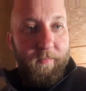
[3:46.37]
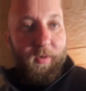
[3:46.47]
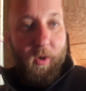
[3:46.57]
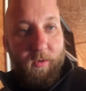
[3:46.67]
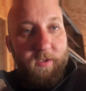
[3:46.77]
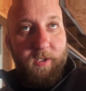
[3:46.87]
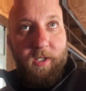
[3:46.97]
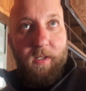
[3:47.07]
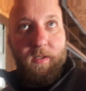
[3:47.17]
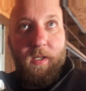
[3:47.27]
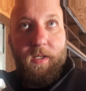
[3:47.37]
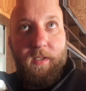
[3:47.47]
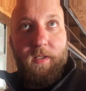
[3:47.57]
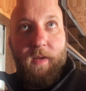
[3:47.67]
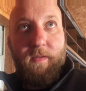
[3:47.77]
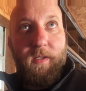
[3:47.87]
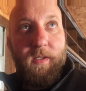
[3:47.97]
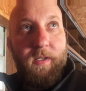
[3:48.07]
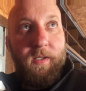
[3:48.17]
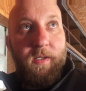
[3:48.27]
post or anything. I just have to
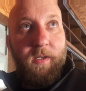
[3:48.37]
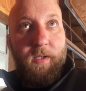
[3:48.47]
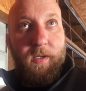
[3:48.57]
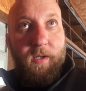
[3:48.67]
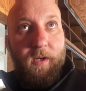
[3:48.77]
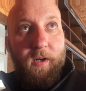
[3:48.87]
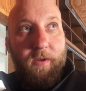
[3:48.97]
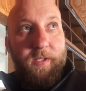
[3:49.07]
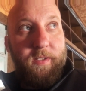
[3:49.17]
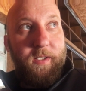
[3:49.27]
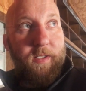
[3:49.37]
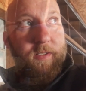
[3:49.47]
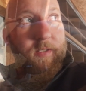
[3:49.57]
haul these things